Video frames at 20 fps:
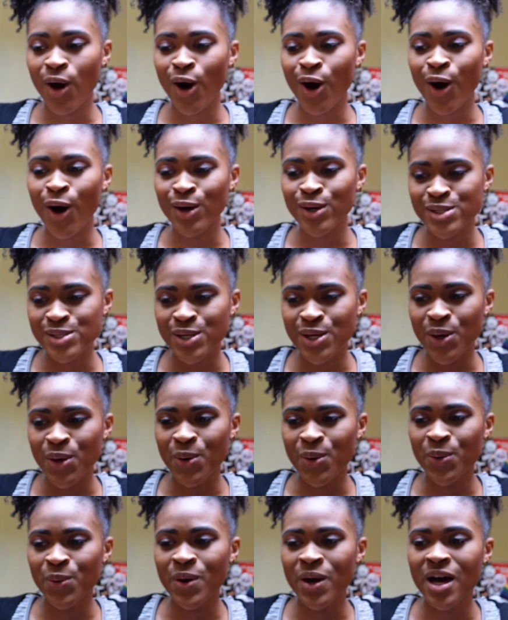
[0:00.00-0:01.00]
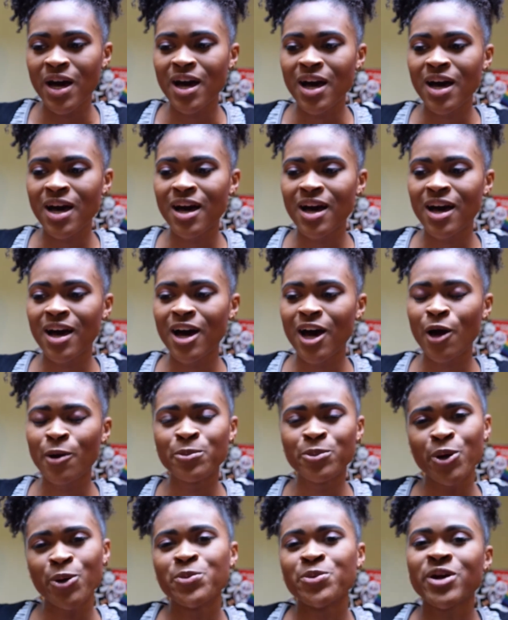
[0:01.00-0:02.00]
also
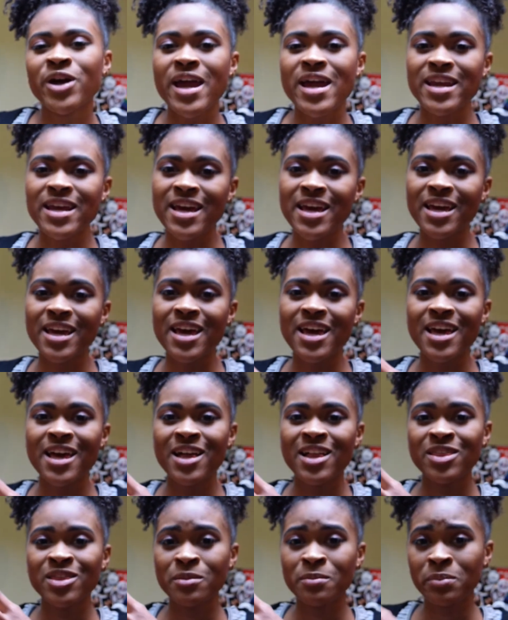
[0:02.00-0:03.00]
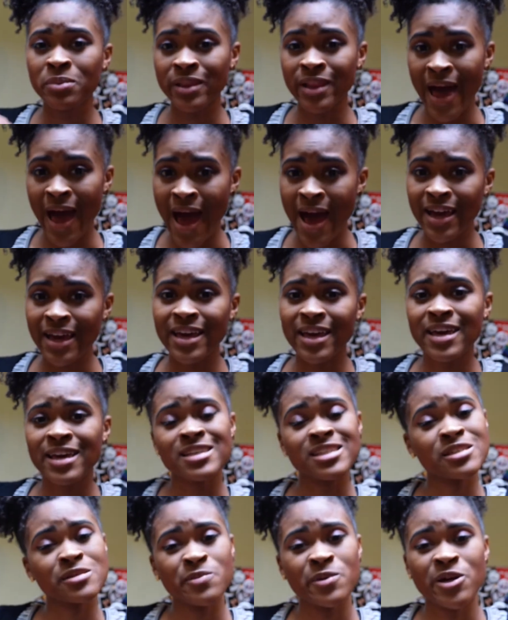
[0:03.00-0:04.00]
appropriating Black
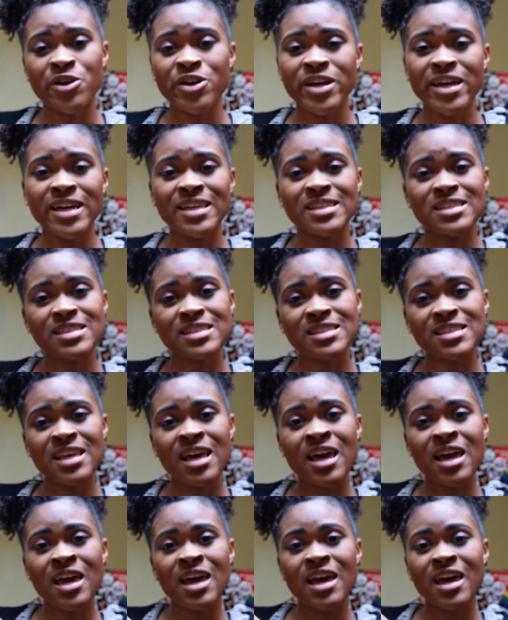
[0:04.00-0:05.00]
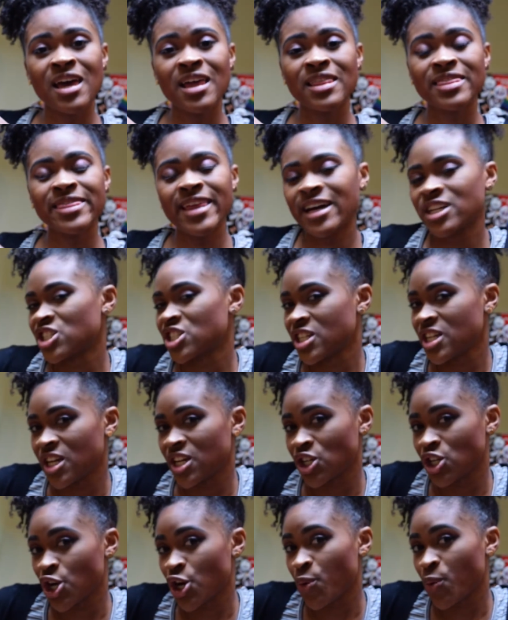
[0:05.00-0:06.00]
experience that she
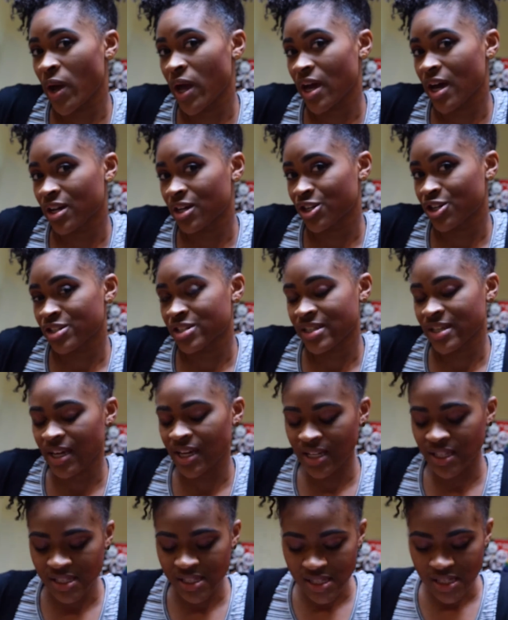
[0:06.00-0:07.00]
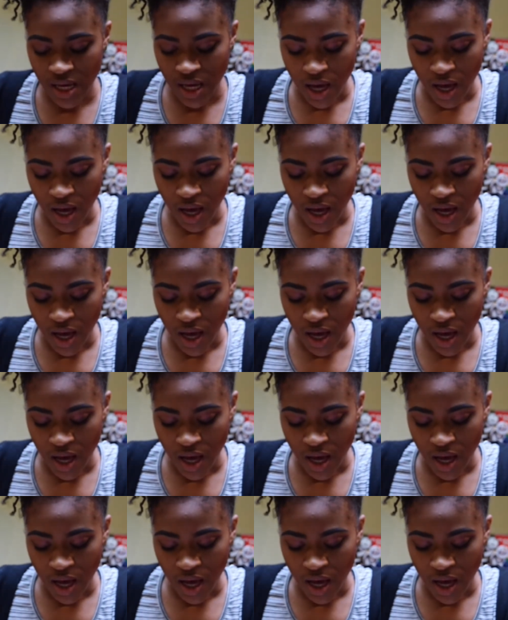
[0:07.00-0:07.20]
in no way understands?